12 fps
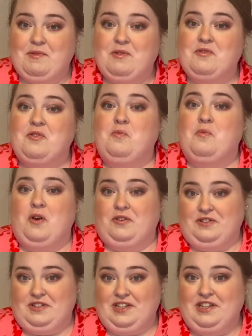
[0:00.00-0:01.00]
or the
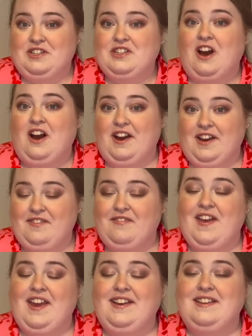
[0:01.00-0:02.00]
want to iron
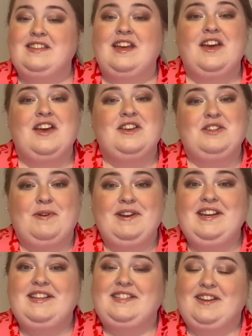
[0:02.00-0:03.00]
things, so I
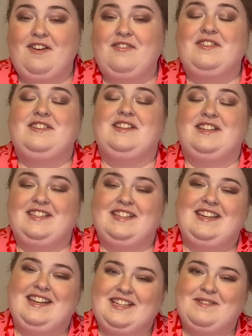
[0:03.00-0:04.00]
need stuff that doesn't
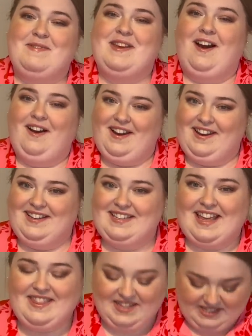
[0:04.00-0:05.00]
need to be ironed,
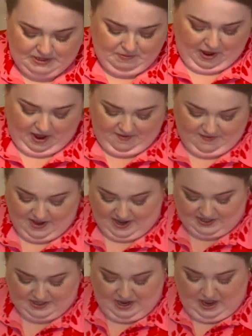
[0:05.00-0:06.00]
and this is
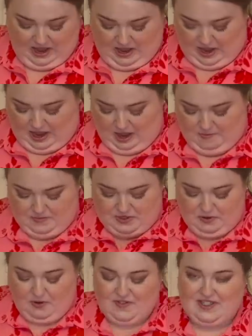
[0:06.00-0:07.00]
perfect.
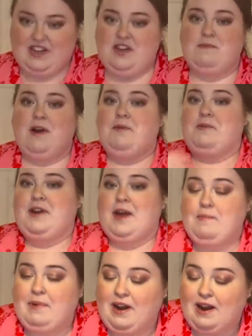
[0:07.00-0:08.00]
So obviously you might want to
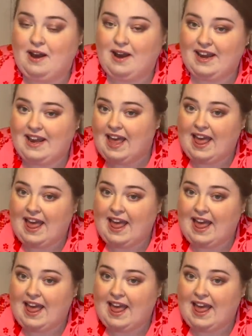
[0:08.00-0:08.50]
apply